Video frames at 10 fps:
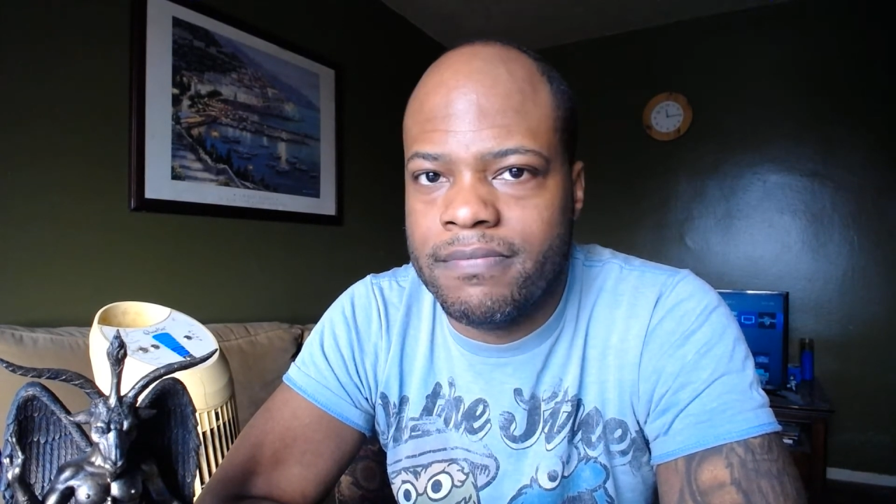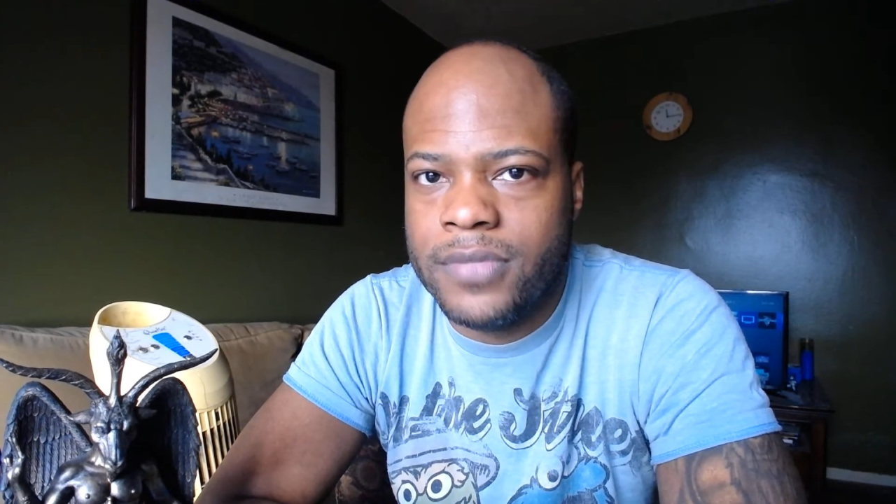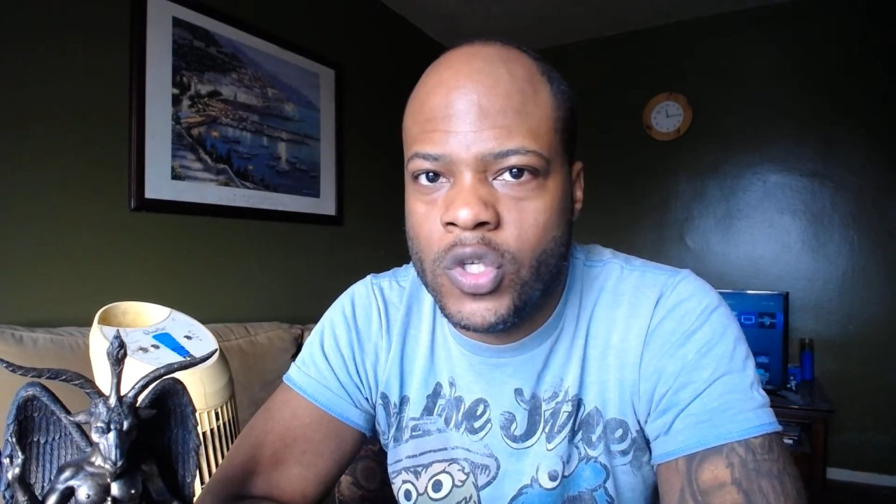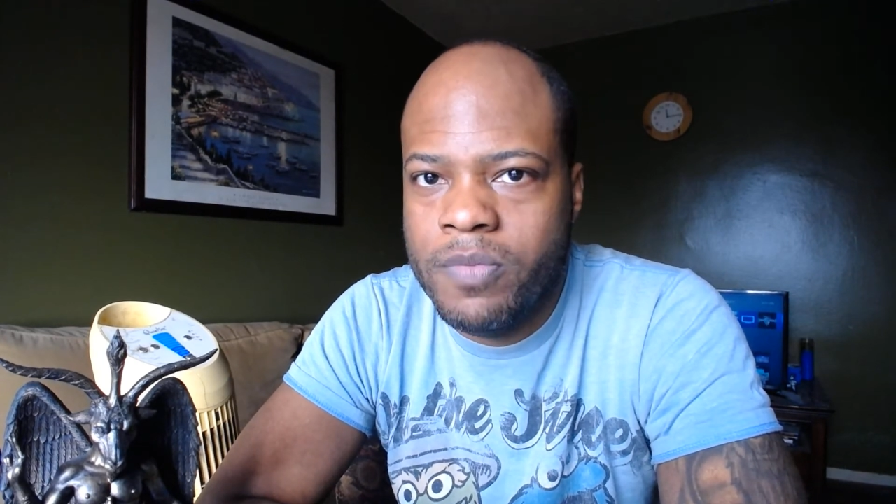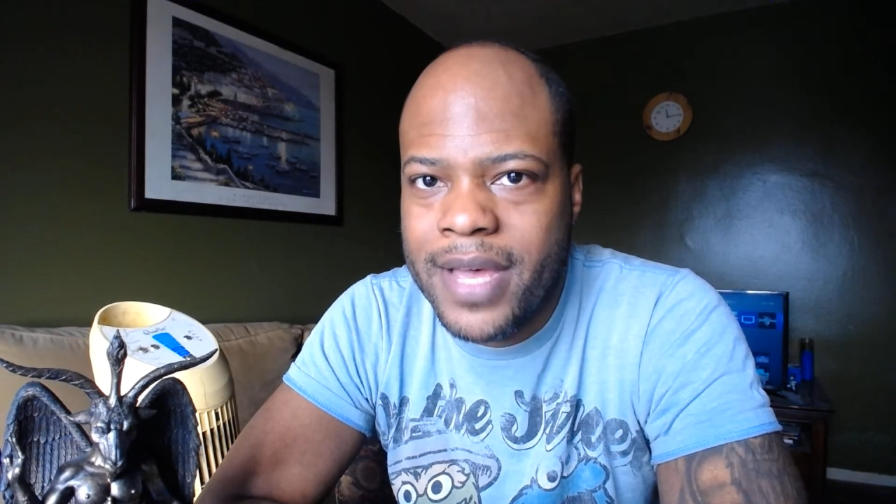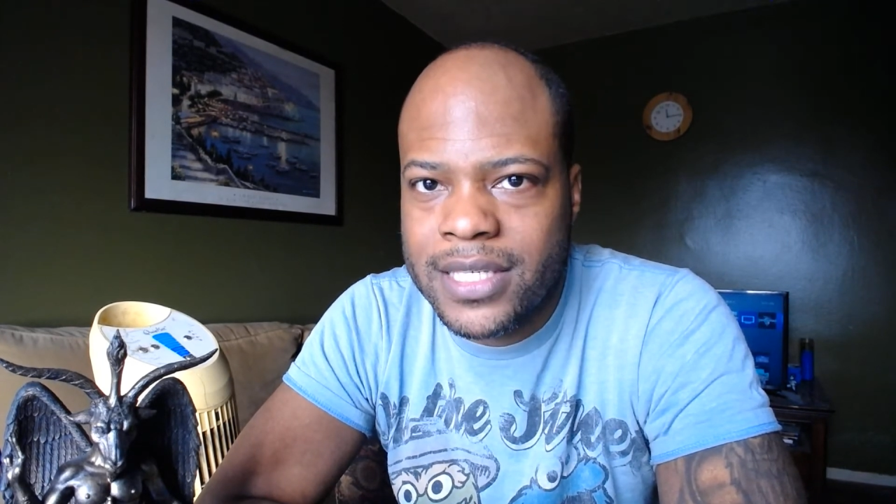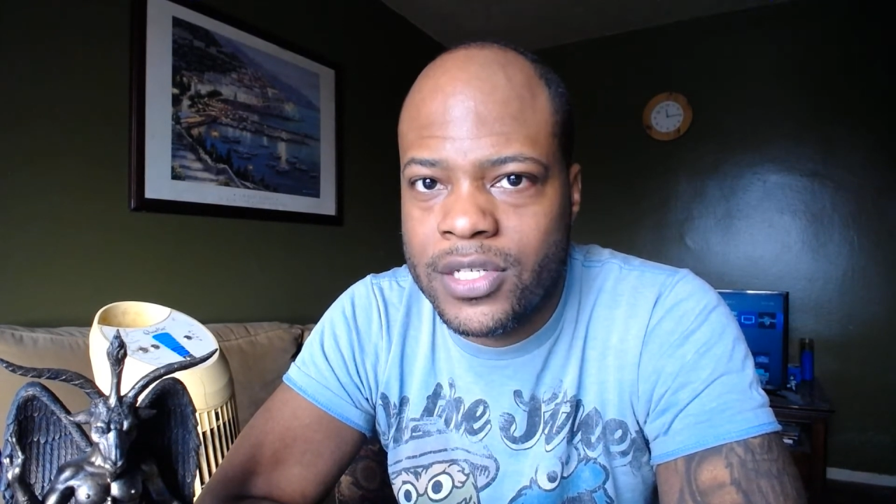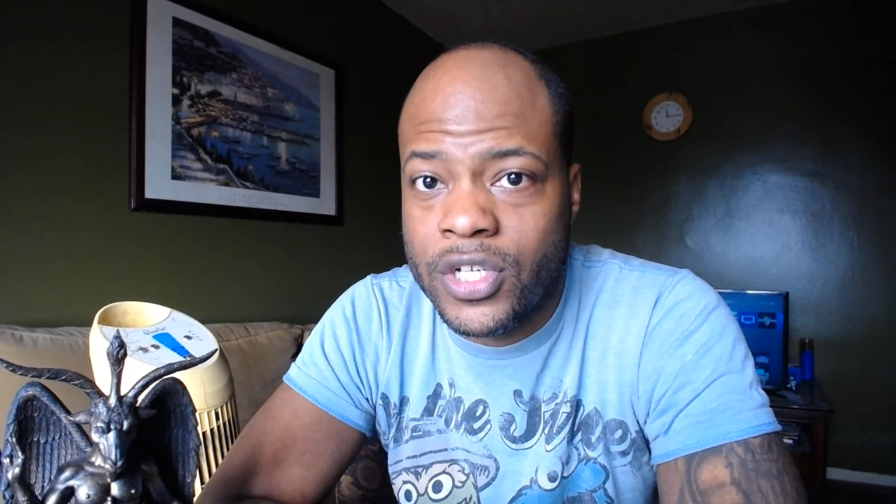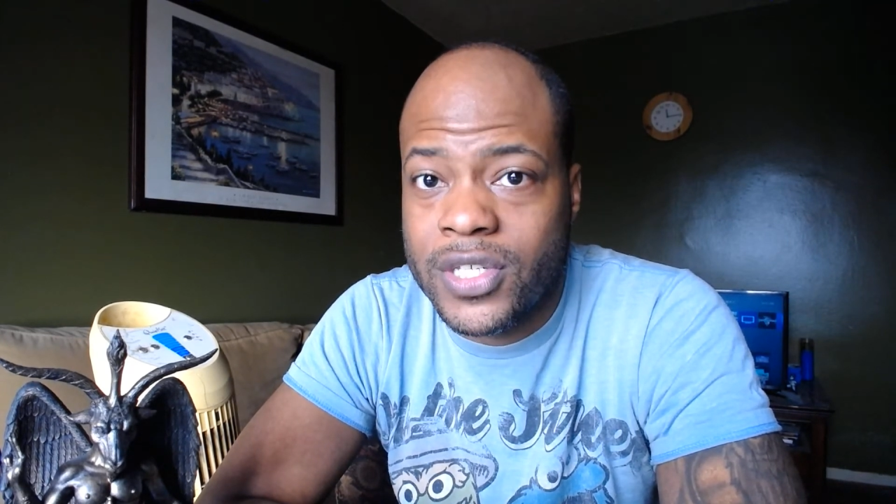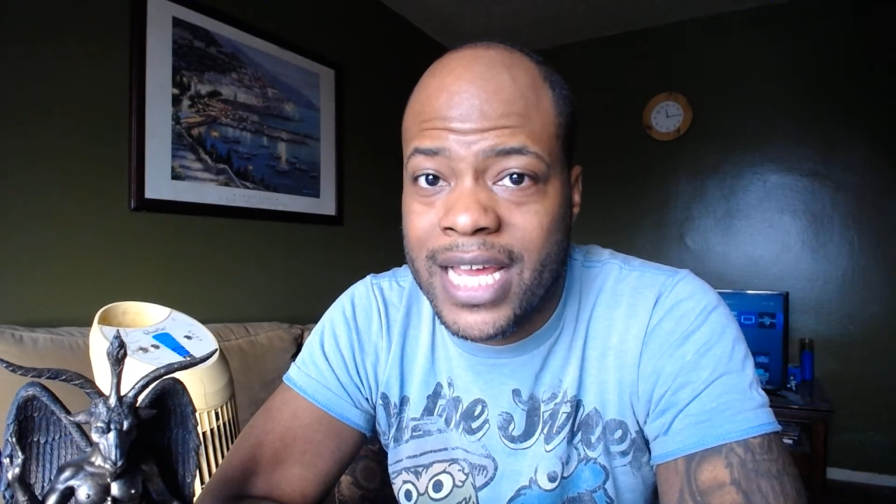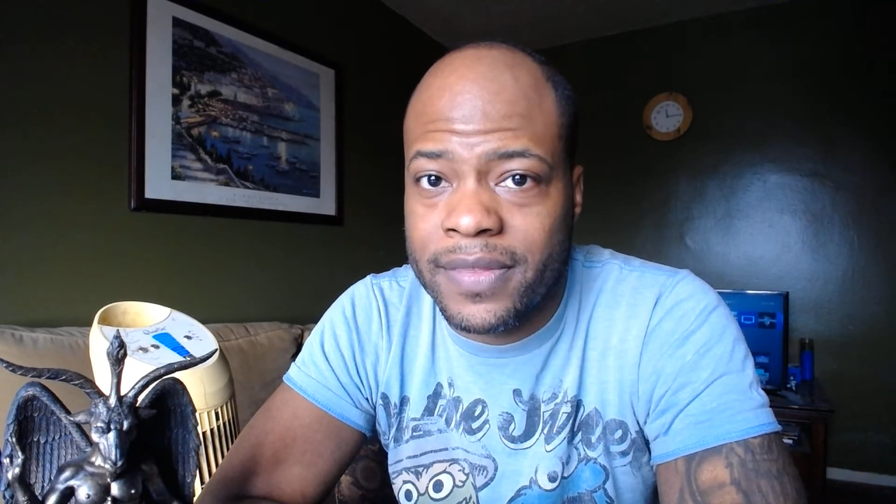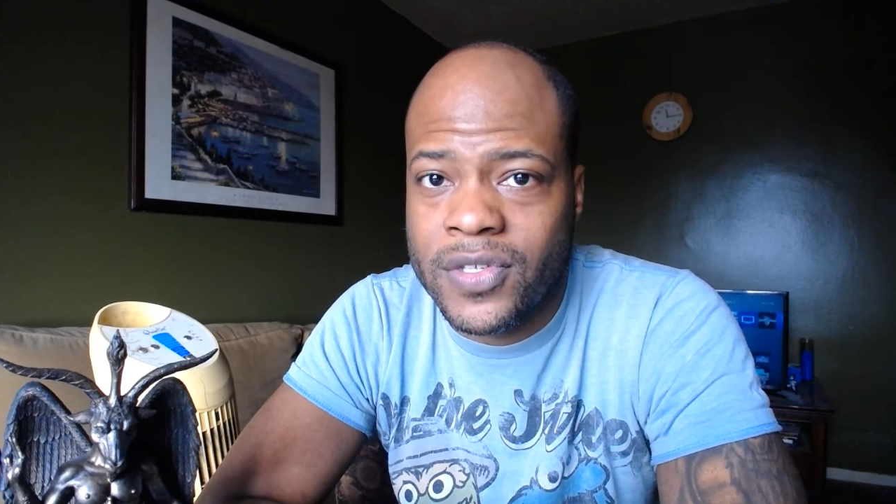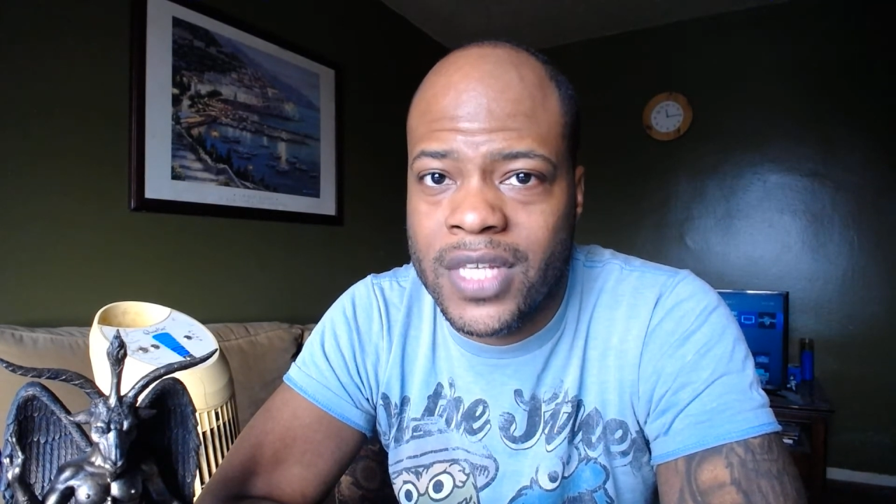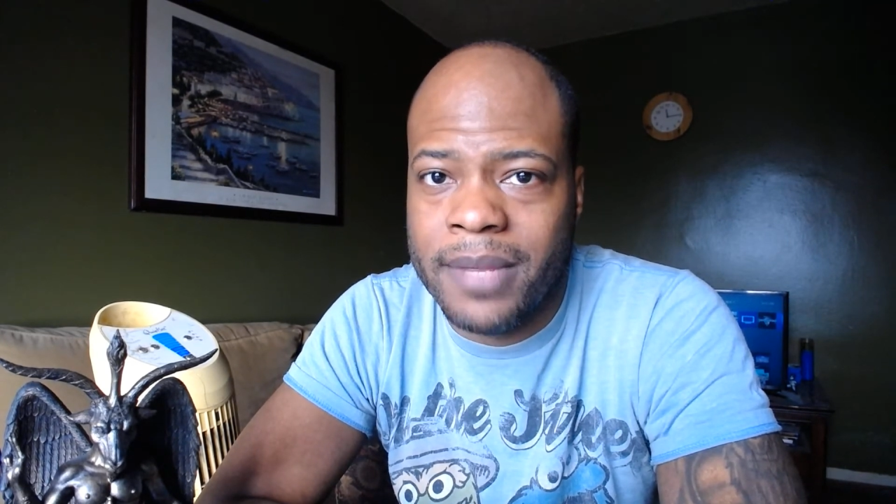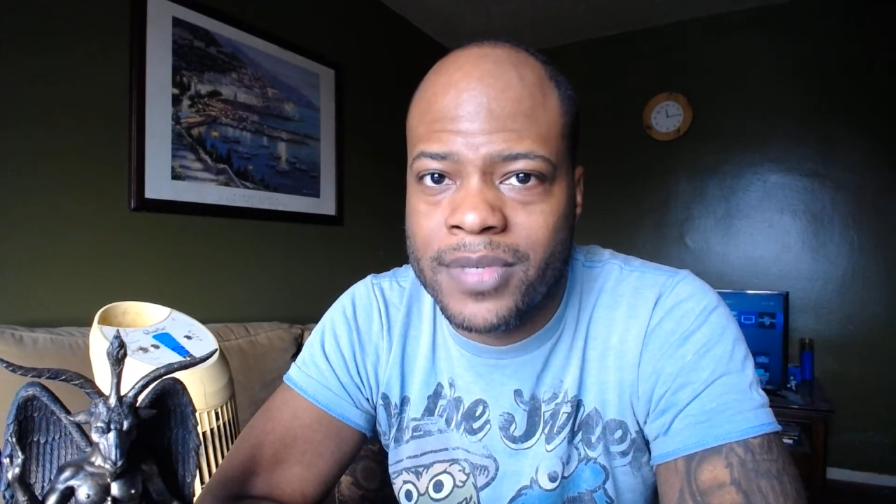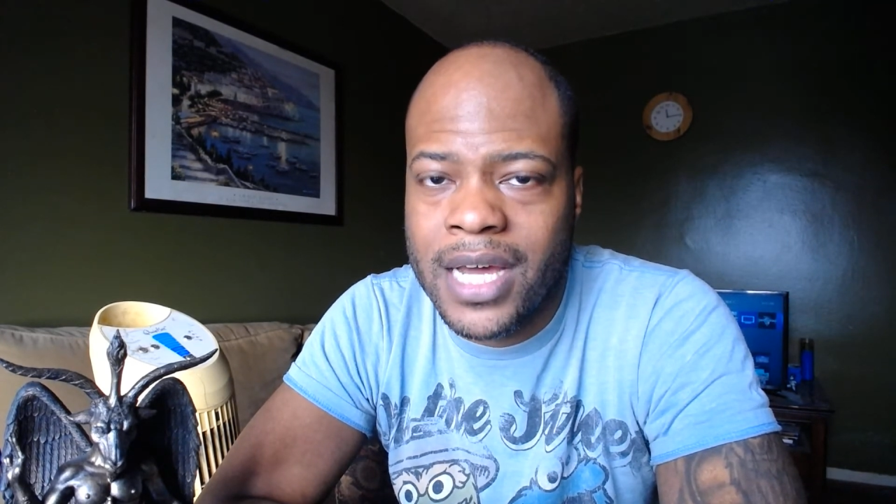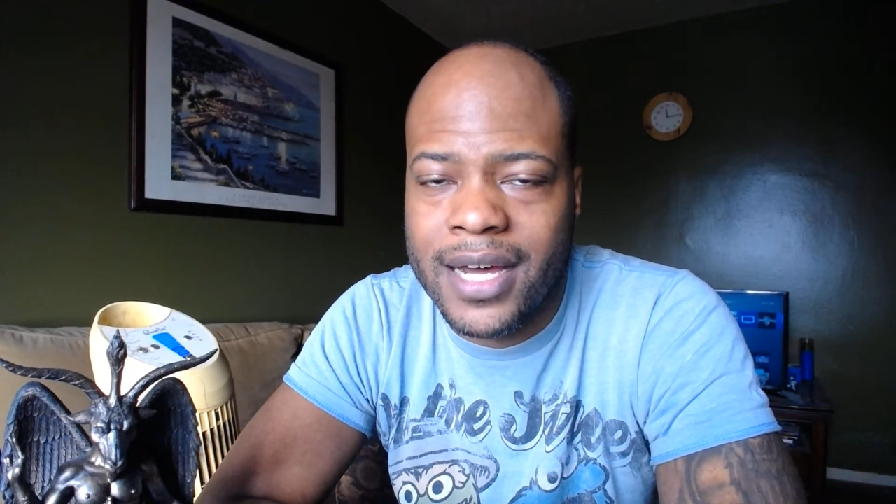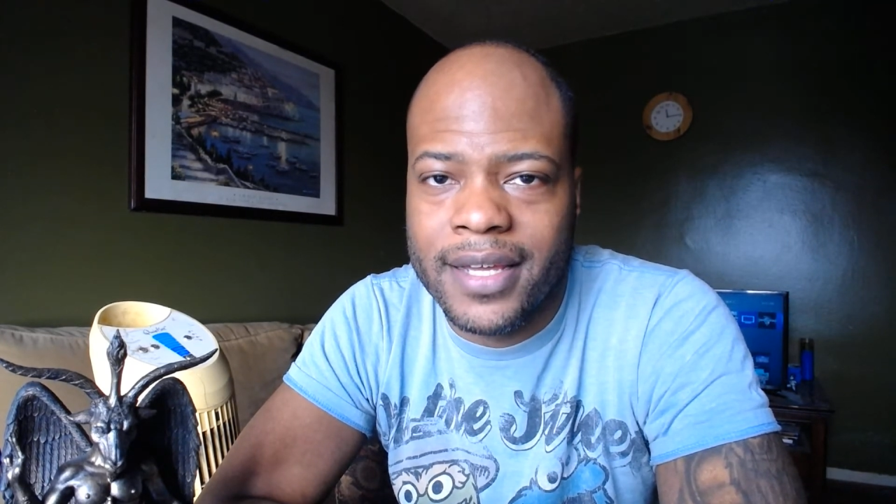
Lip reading: two messages at the same time.